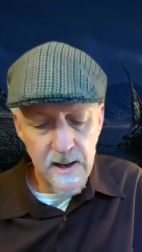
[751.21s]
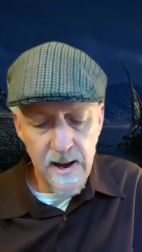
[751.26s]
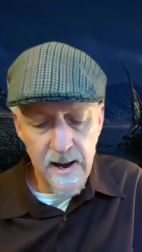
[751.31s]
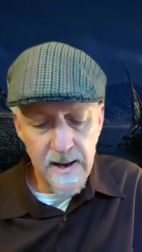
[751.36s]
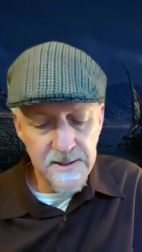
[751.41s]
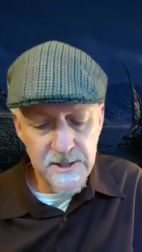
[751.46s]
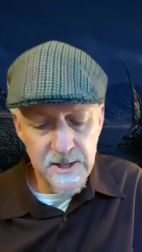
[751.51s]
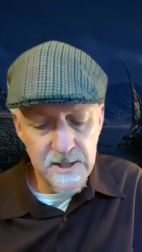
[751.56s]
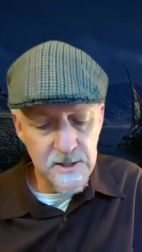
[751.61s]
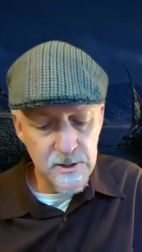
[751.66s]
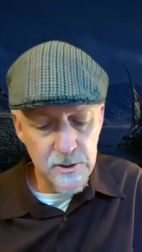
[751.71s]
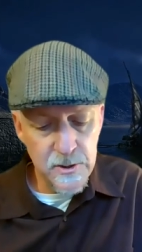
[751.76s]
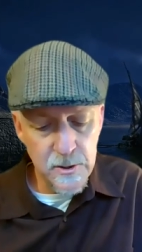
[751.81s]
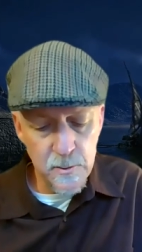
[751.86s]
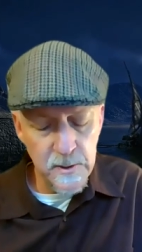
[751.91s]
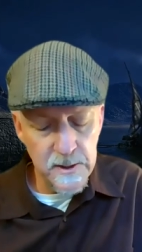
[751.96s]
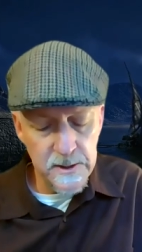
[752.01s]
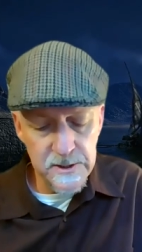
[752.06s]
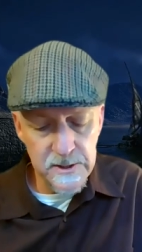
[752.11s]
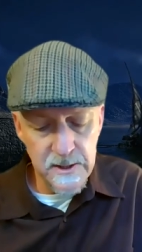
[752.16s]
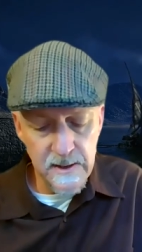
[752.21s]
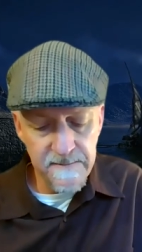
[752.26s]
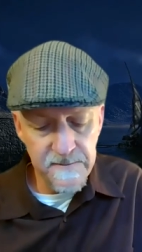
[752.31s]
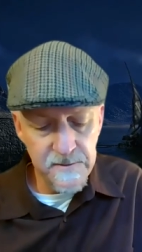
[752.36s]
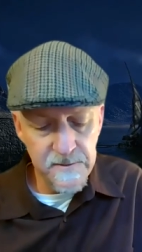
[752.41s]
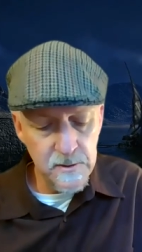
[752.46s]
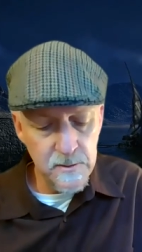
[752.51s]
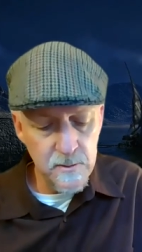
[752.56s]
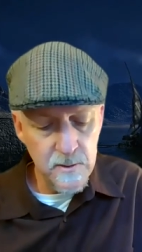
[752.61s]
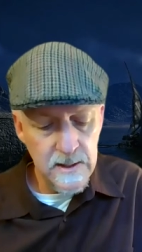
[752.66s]
I didn't do it,
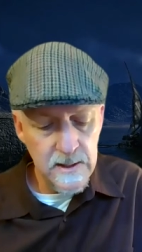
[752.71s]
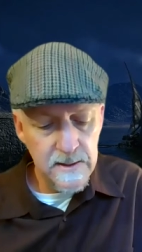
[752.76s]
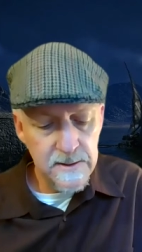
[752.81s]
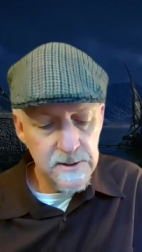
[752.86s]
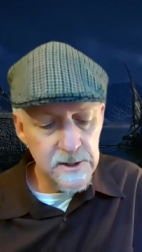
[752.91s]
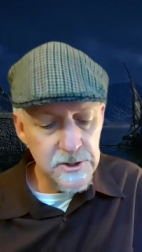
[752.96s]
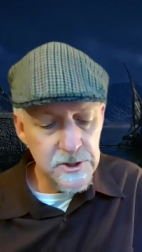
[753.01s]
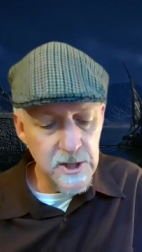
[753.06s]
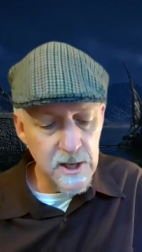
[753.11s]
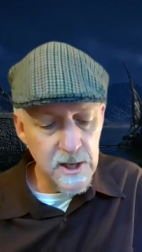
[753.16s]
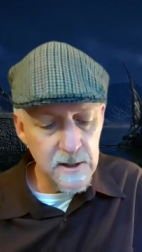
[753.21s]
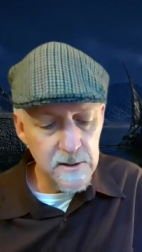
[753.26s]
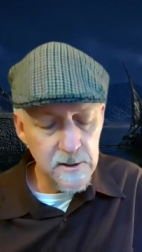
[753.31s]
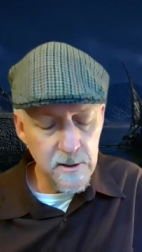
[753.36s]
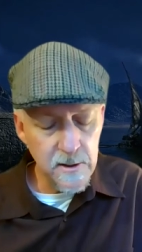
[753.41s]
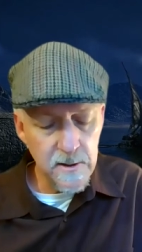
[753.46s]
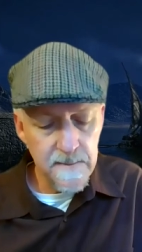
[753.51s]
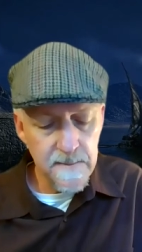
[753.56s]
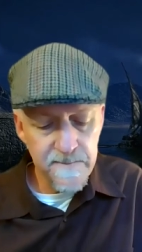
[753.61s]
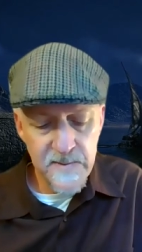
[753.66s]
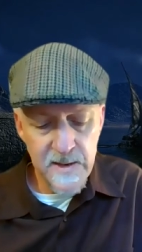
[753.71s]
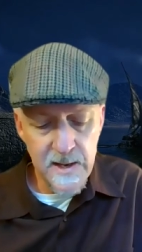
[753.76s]
Sheftu, the juggler.